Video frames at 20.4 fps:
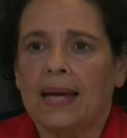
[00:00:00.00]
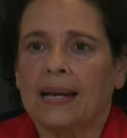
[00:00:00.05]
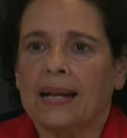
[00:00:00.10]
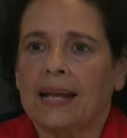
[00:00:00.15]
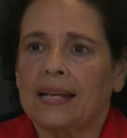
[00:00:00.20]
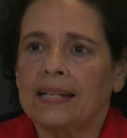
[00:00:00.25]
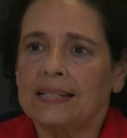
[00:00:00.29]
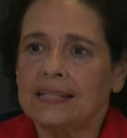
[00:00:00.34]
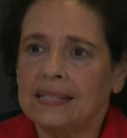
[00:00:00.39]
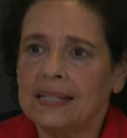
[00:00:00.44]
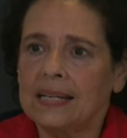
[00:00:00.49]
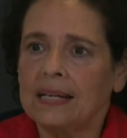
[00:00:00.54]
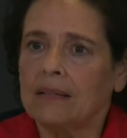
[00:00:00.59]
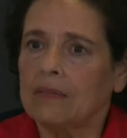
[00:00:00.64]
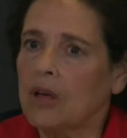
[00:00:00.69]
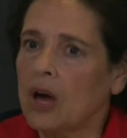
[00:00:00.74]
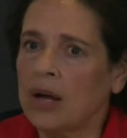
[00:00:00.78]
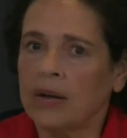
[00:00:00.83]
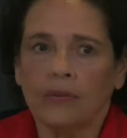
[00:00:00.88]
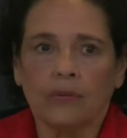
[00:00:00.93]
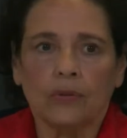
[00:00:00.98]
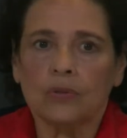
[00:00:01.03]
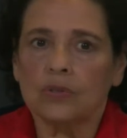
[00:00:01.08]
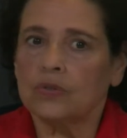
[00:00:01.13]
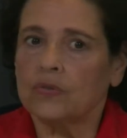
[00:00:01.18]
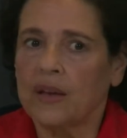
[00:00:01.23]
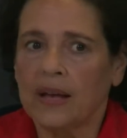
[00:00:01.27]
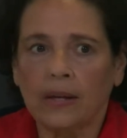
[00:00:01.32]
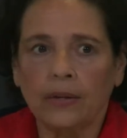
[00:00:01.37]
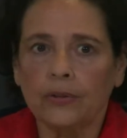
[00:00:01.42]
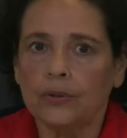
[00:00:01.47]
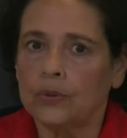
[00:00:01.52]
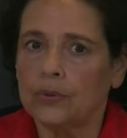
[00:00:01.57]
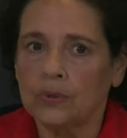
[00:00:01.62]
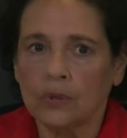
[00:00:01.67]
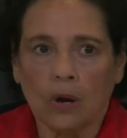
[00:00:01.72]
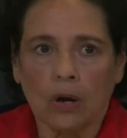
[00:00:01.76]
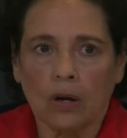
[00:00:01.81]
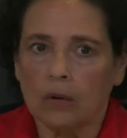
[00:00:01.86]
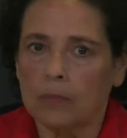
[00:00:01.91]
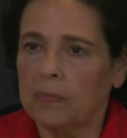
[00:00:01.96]
And I see a lot of those
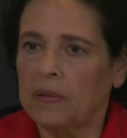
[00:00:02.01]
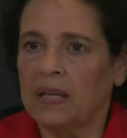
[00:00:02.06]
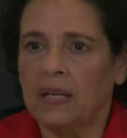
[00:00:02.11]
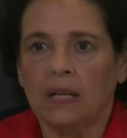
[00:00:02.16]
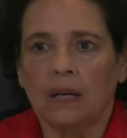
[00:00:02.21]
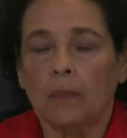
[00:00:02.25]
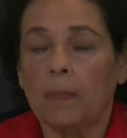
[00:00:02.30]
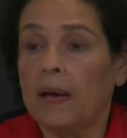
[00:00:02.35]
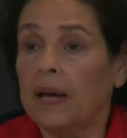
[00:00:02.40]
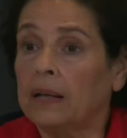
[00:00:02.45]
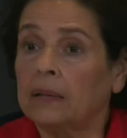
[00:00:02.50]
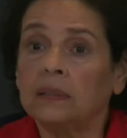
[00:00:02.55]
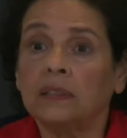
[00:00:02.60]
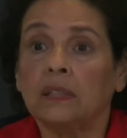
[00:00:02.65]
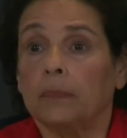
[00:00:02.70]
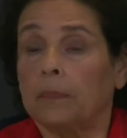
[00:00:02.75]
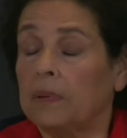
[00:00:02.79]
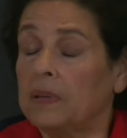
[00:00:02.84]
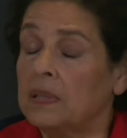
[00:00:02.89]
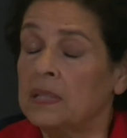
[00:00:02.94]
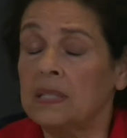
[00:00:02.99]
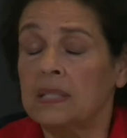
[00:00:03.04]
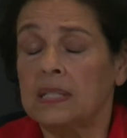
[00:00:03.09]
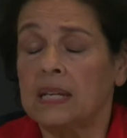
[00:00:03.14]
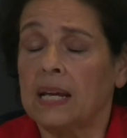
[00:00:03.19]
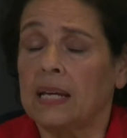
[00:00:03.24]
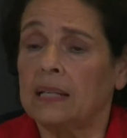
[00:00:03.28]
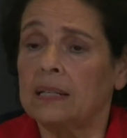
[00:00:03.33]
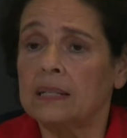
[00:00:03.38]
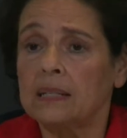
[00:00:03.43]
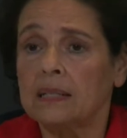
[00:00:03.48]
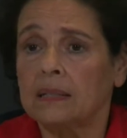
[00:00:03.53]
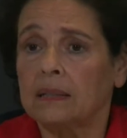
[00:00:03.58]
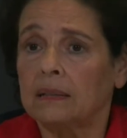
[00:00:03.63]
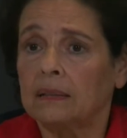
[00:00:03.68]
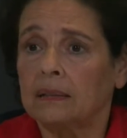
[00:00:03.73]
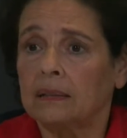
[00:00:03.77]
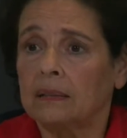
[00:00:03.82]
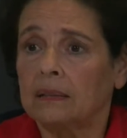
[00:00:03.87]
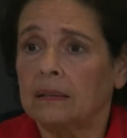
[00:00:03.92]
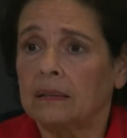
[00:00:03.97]
values aren't being upheld up in the state.
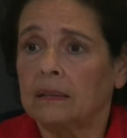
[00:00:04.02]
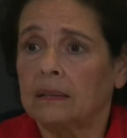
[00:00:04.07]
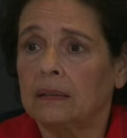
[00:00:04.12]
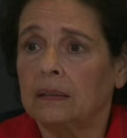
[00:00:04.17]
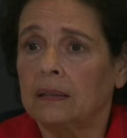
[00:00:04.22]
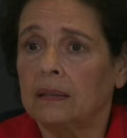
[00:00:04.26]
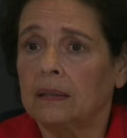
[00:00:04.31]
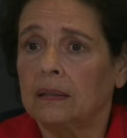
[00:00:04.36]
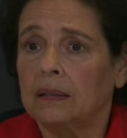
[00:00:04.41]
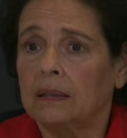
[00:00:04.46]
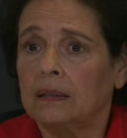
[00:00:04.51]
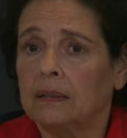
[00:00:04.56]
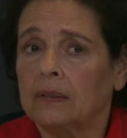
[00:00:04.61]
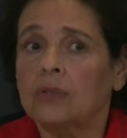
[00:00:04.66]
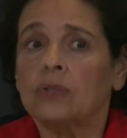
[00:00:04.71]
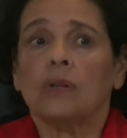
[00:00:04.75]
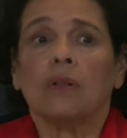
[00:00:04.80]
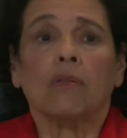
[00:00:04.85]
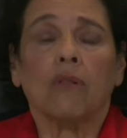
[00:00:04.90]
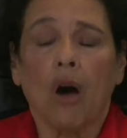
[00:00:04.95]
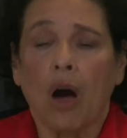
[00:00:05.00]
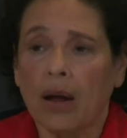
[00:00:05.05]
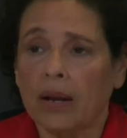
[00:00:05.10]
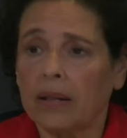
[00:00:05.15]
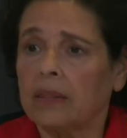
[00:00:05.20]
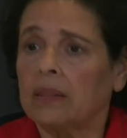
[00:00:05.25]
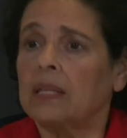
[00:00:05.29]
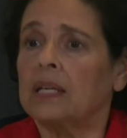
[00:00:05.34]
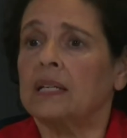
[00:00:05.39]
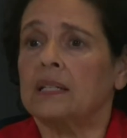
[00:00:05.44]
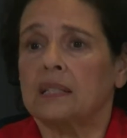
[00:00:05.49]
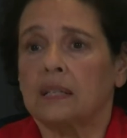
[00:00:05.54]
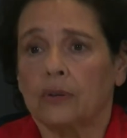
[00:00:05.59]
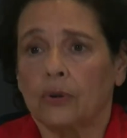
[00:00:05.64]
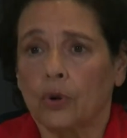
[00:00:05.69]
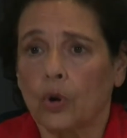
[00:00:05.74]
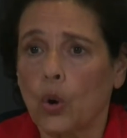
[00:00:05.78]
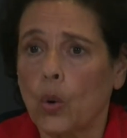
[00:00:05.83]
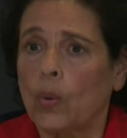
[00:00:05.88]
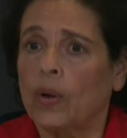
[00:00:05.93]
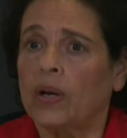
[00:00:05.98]
There's a lot of things
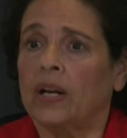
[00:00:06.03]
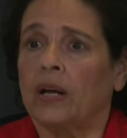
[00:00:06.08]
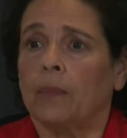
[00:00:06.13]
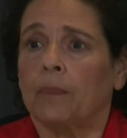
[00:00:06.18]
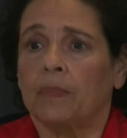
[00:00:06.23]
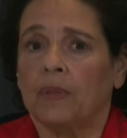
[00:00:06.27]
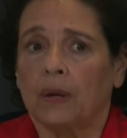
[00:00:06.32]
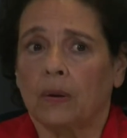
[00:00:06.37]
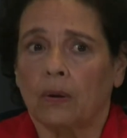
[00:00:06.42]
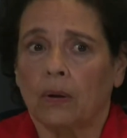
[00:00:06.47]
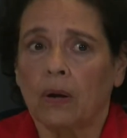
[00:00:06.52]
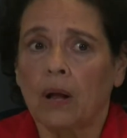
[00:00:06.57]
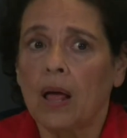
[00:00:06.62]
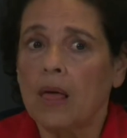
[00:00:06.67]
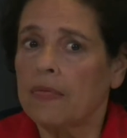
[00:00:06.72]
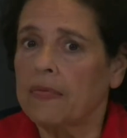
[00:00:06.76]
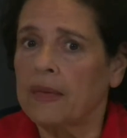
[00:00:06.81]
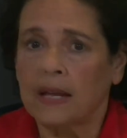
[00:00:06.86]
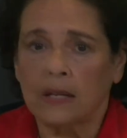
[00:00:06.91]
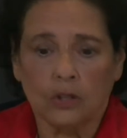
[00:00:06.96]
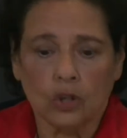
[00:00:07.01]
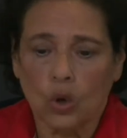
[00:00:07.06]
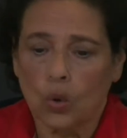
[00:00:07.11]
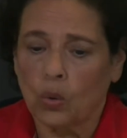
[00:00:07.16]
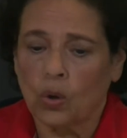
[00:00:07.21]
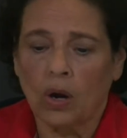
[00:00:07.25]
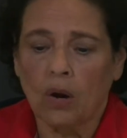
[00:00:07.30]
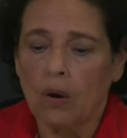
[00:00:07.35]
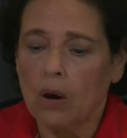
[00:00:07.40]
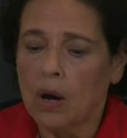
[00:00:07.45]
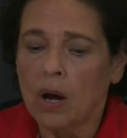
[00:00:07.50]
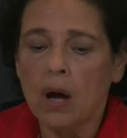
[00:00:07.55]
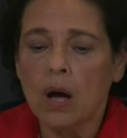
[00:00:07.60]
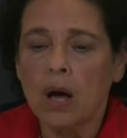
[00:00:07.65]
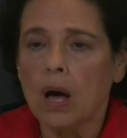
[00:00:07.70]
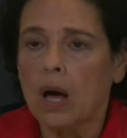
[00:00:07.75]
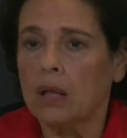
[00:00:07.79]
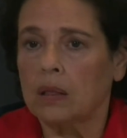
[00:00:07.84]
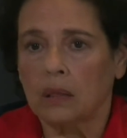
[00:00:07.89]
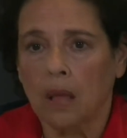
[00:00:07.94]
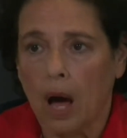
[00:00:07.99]
that are going up there that don't
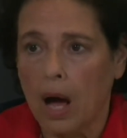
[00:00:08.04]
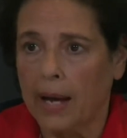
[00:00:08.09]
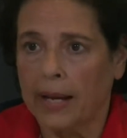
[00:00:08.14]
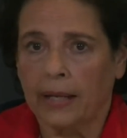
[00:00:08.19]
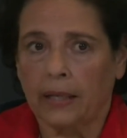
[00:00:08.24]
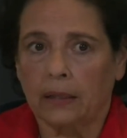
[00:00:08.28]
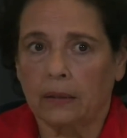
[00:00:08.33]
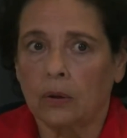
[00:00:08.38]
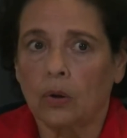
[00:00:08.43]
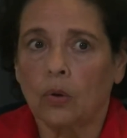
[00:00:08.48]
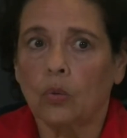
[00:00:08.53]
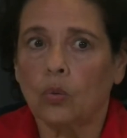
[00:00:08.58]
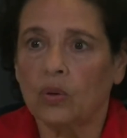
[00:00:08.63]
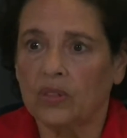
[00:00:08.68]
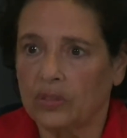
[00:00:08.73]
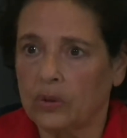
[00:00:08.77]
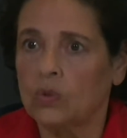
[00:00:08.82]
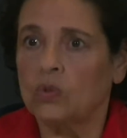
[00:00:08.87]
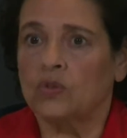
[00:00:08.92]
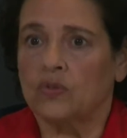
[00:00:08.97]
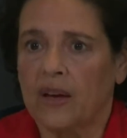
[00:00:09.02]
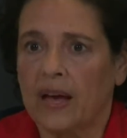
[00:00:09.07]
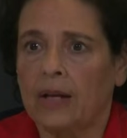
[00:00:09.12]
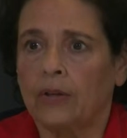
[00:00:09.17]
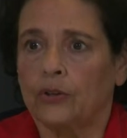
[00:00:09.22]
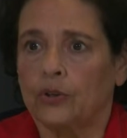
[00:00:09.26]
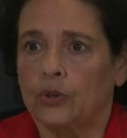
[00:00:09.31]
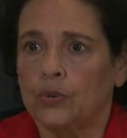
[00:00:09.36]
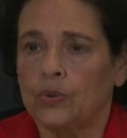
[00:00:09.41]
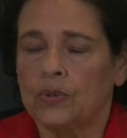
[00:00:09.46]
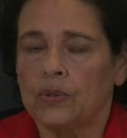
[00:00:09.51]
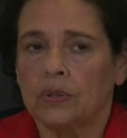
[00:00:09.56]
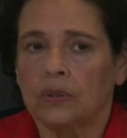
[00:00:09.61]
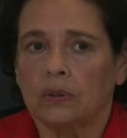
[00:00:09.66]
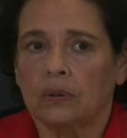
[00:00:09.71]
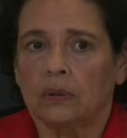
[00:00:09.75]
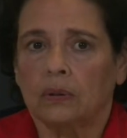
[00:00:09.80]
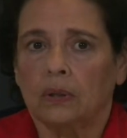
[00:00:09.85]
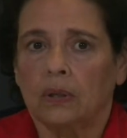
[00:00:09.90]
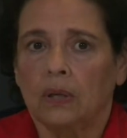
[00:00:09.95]
align with those values.